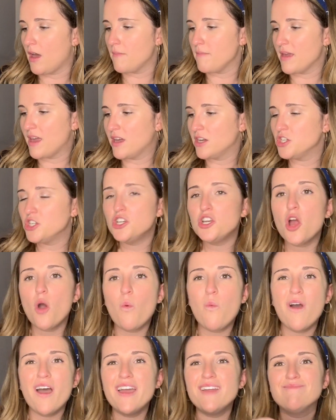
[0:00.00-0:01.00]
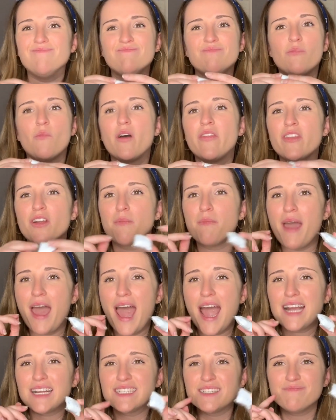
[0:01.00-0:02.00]
Because you know what? When they're
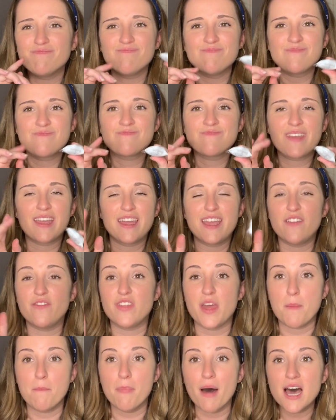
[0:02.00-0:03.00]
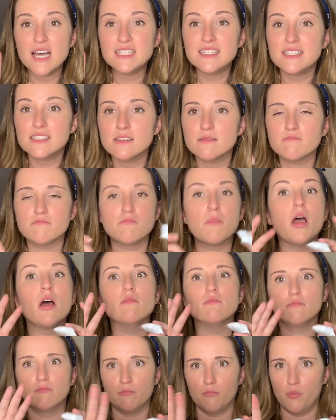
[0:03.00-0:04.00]
packed, if they bust,
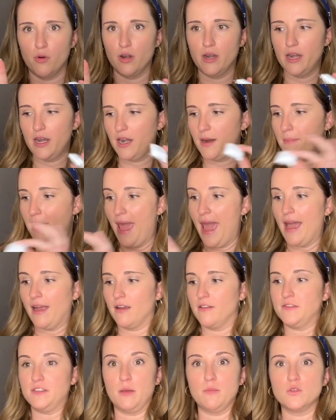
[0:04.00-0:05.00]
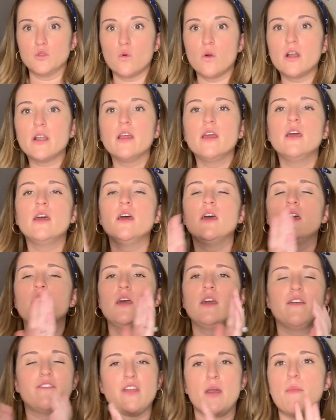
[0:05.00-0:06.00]
put it in a bag of some sort.
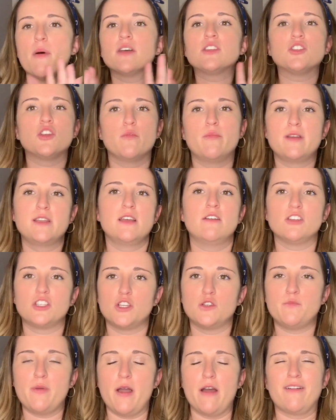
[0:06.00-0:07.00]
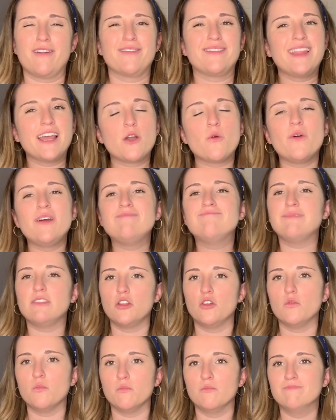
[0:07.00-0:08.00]
If they bust, no big deal. It's just powder. Liquid,
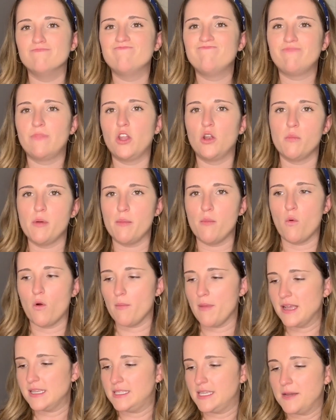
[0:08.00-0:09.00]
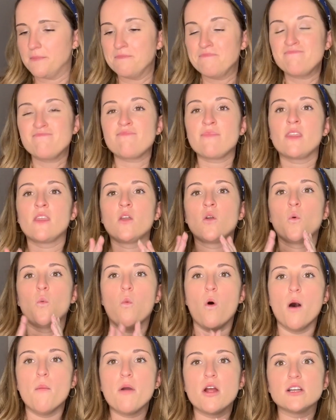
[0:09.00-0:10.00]
little bit more messy.
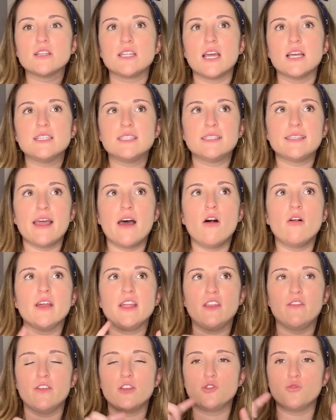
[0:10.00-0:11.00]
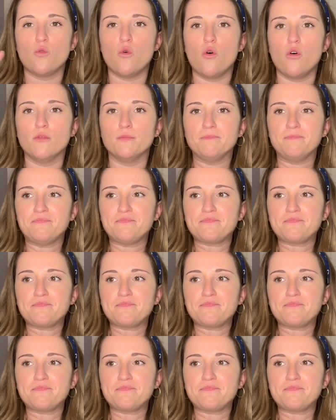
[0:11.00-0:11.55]
Walmart does sell individual